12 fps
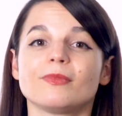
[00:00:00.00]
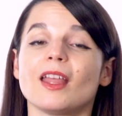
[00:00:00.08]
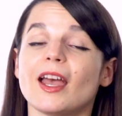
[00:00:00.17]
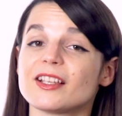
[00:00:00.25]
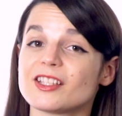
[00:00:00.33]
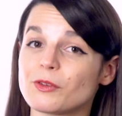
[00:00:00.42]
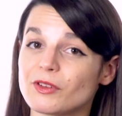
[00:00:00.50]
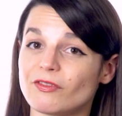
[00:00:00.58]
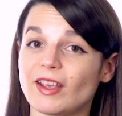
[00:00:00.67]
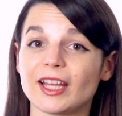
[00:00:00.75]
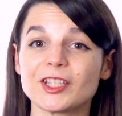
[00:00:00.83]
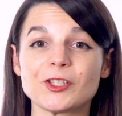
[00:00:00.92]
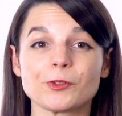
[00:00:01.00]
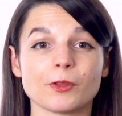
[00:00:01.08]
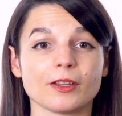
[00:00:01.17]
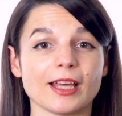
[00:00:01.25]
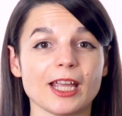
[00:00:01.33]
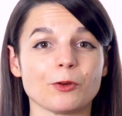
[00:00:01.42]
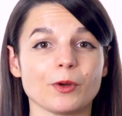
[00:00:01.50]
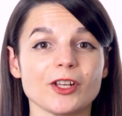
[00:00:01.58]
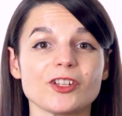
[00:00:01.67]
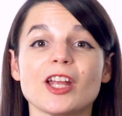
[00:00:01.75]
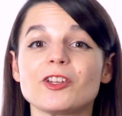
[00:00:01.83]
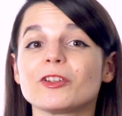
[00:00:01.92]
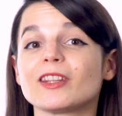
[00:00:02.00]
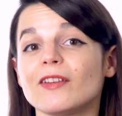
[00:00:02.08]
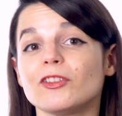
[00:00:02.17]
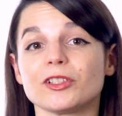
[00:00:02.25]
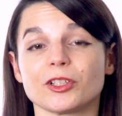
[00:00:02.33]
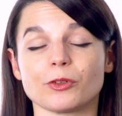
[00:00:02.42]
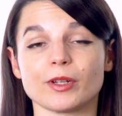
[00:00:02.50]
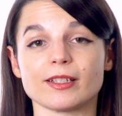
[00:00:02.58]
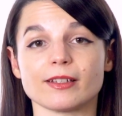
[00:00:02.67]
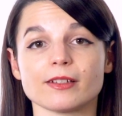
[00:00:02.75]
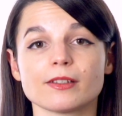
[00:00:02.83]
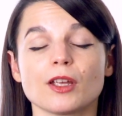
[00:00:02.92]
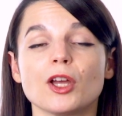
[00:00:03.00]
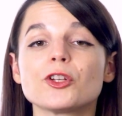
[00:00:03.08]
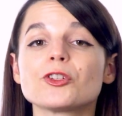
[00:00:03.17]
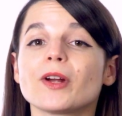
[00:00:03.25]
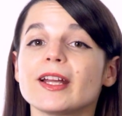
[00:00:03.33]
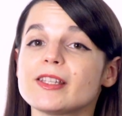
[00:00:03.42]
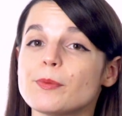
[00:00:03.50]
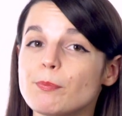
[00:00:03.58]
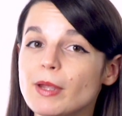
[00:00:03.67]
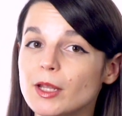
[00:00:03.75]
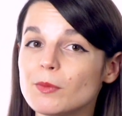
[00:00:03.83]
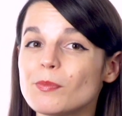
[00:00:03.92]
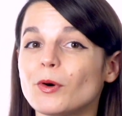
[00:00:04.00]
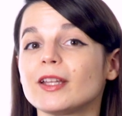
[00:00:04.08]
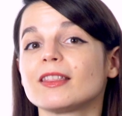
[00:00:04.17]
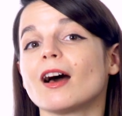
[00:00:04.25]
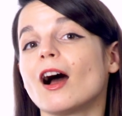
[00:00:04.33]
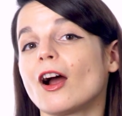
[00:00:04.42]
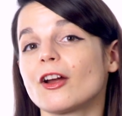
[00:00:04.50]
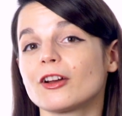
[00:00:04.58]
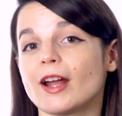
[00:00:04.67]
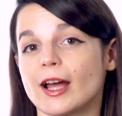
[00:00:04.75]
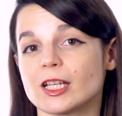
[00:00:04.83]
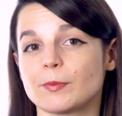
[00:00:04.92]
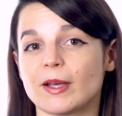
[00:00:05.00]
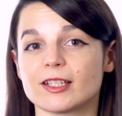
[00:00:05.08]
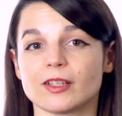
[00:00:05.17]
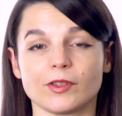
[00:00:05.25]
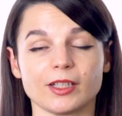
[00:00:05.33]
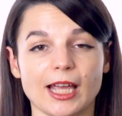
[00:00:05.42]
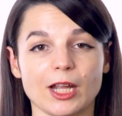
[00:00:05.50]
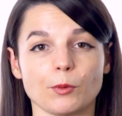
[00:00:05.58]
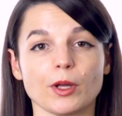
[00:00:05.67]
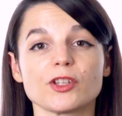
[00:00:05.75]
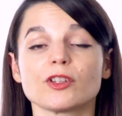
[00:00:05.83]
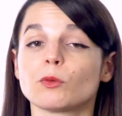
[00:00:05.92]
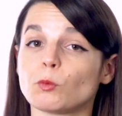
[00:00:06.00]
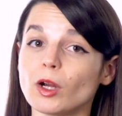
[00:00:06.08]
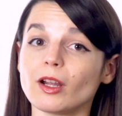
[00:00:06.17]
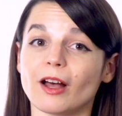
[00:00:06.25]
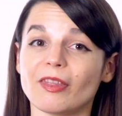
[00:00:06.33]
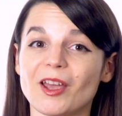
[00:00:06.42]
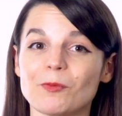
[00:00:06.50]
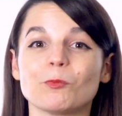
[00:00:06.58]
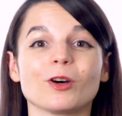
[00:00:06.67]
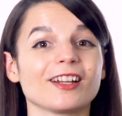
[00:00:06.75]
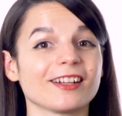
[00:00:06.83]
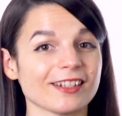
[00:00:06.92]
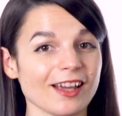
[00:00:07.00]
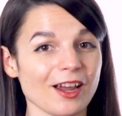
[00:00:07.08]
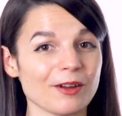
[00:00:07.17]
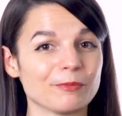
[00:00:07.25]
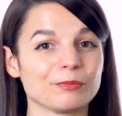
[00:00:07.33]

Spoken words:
As you advance through the language and your level increases, try to pinpoint the harder aspects of the language and work on them one at a time.